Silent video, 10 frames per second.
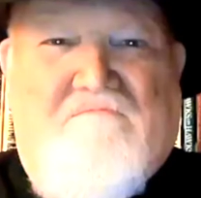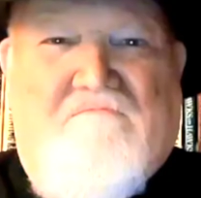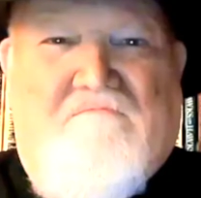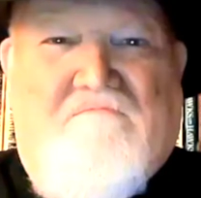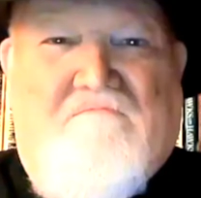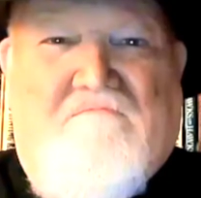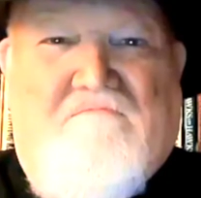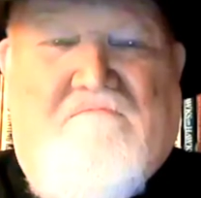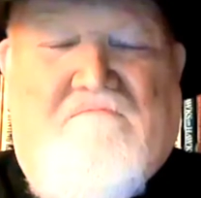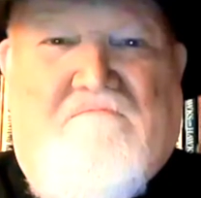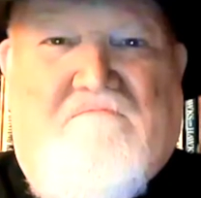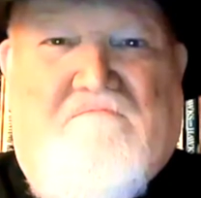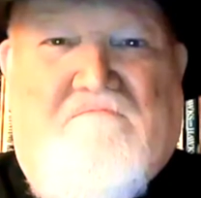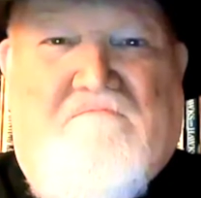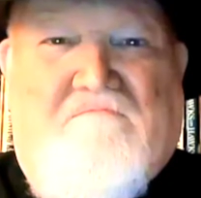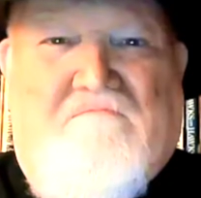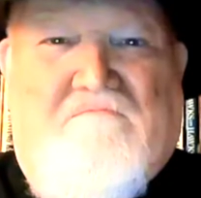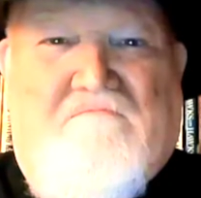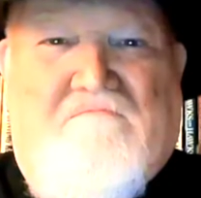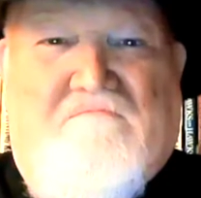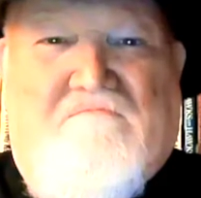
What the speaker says: of like, yeah, they used to be